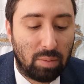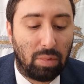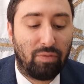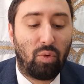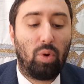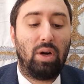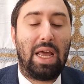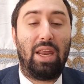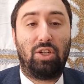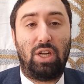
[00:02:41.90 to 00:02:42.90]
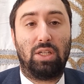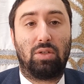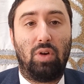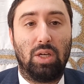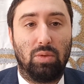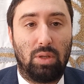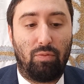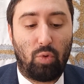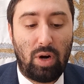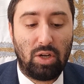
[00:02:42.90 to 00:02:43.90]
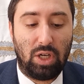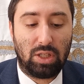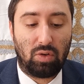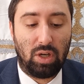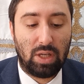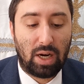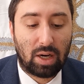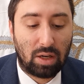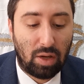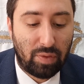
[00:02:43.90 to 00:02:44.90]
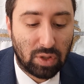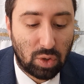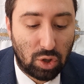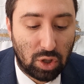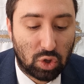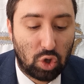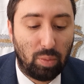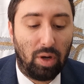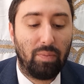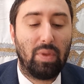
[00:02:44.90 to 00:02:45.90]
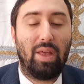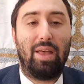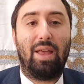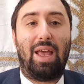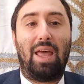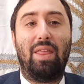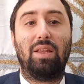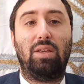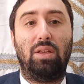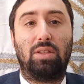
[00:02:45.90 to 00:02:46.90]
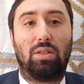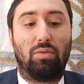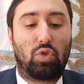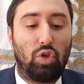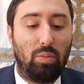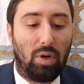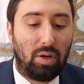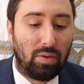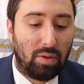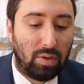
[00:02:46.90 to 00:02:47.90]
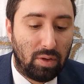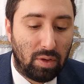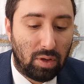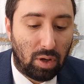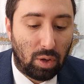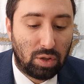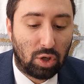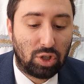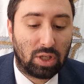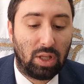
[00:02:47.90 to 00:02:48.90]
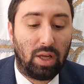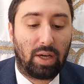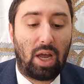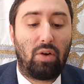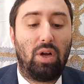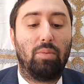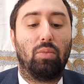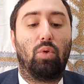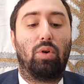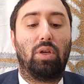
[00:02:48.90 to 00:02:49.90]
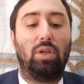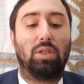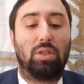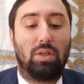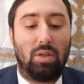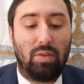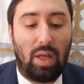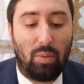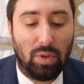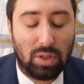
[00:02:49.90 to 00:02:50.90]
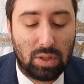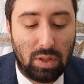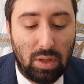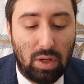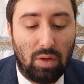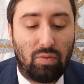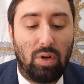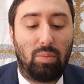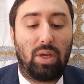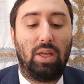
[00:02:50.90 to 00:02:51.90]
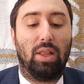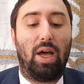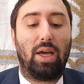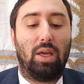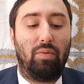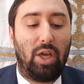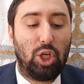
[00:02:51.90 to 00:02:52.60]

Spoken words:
Before it had a chance to rise, I'll say before it had a chance to rise. Truma, and then yeast of truma, or kerem, or yeast that was from kilayim,